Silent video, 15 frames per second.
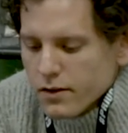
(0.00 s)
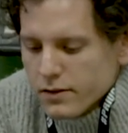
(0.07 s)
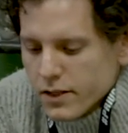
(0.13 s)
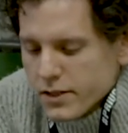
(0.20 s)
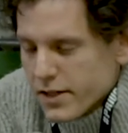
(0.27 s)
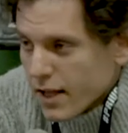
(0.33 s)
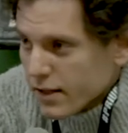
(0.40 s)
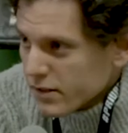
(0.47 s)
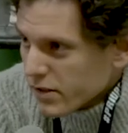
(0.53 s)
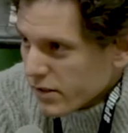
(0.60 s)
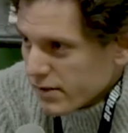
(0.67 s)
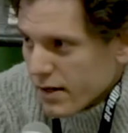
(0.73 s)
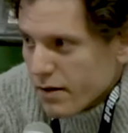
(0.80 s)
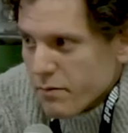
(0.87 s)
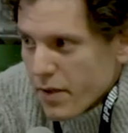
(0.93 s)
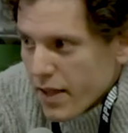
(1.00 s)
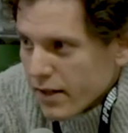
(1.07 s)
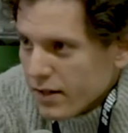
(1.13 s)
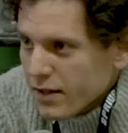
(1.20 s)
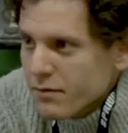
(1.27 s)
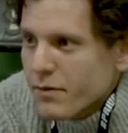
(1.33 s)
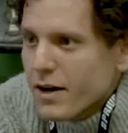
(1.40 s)
the challenges are
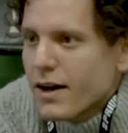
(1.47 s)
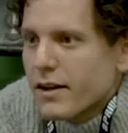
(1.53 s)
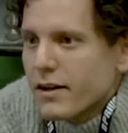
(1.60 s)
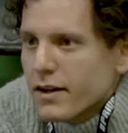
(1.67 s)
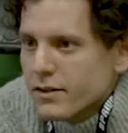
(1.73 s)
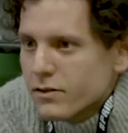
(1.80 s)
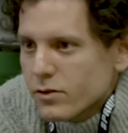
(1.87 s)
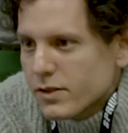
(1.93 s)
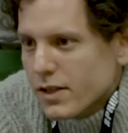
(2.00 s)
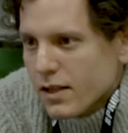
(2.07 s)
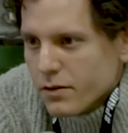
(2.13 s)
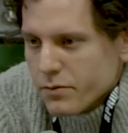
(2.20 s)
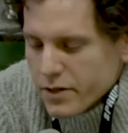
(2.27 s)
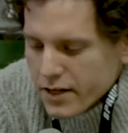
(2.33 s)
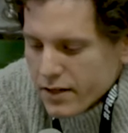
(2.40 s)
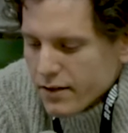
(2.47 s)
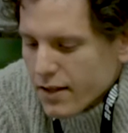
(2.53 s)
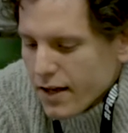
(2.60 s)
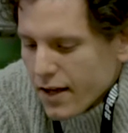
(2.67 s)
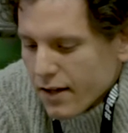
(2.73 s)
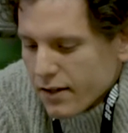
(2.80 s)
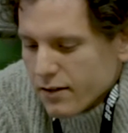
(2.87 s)
many, but I do celebrate
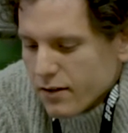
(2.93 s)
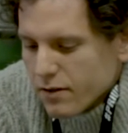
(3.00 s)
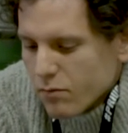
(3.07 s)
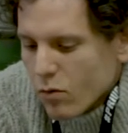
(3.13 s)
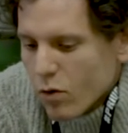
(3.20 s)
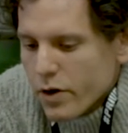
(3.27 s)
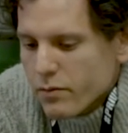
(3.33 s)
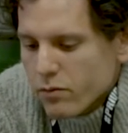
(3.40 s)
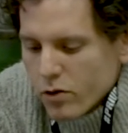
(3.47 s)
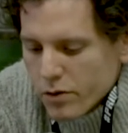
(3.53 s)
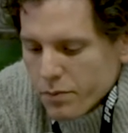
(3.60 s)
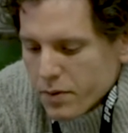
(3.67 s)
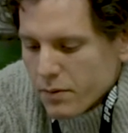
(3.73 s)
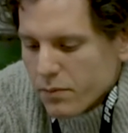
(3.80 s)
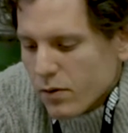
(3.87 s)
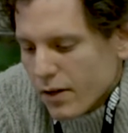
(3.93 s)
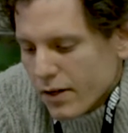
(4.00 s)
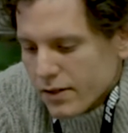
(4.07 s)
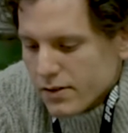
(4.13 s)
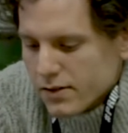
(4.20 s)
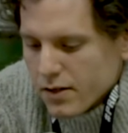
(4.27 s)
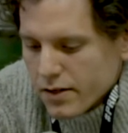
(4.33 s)
that more and more people
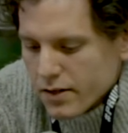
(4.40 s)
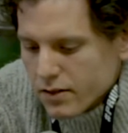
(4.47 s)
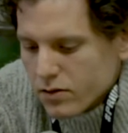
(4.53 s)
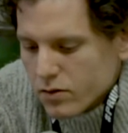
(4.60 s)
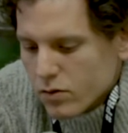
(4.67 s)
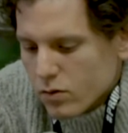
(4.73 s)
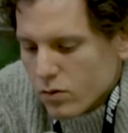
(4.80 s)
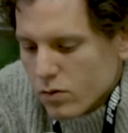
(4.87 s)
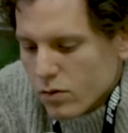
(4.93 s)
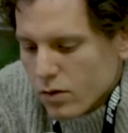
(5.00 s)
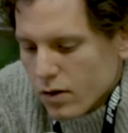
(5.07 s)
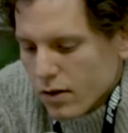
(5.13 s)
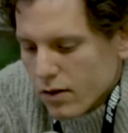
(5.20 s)
are starting to